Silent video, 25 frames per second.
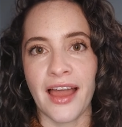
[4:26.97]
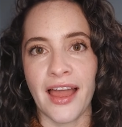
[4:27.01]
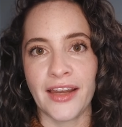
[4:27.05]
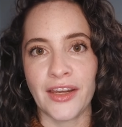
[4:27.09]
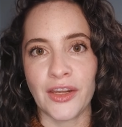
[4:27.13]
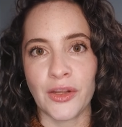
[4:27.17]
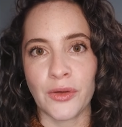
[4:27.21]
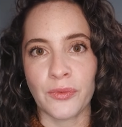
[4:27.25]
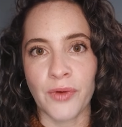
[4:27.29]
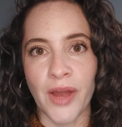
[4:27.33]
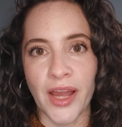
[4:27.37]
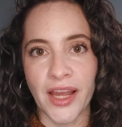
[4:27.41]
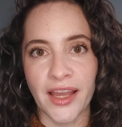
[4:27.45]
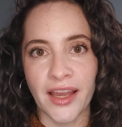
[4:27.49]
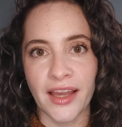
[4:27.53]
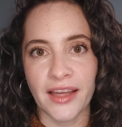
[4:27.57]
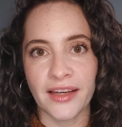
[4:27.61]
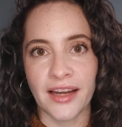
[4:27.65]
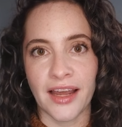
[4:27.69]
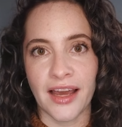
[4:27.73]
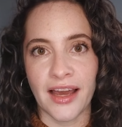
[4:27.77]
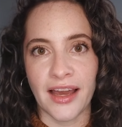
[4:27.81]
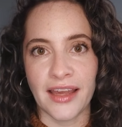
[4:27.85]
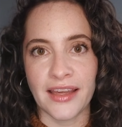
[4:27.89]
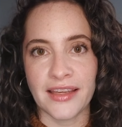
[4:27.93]
and you
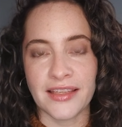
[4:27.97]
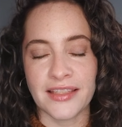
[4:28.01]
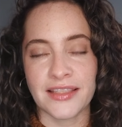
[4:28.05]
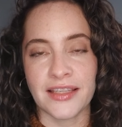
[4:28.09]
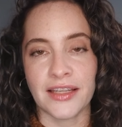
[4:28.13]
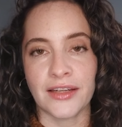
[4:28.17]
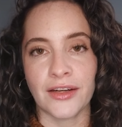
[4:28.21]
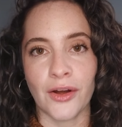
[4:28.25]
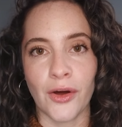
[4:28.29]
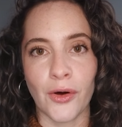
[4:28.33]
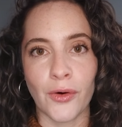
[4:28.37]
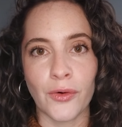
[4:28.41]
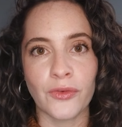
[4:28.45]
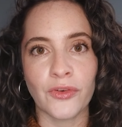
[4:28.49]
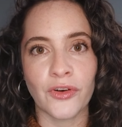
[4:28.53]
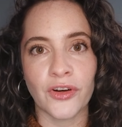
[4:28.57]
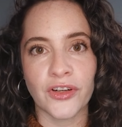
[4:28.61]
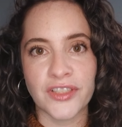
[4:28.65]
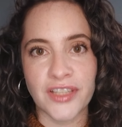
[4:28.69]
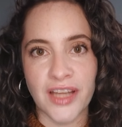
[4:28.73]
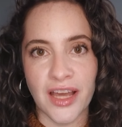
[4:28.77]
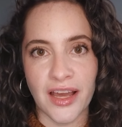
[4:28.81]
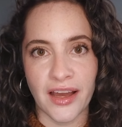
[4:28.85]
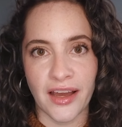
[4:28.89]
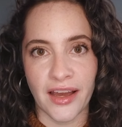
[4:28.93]
recognize that over
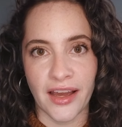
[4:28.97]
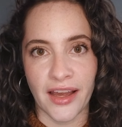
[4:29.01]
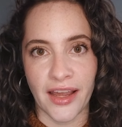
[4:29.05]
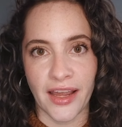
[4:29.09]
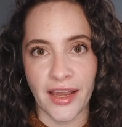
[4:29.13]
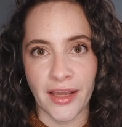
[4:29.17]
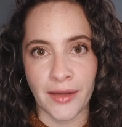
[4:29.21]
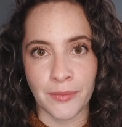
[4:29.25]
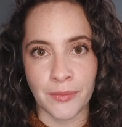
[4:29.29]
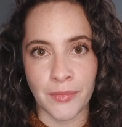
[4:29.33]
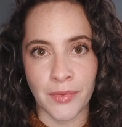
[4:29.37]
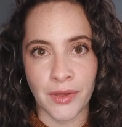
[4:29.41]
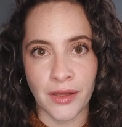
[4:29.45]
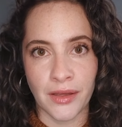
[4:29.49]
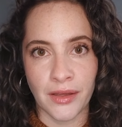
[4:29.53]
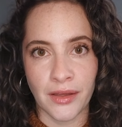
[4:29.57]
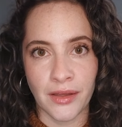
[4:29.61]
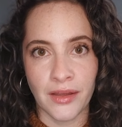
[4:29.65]
time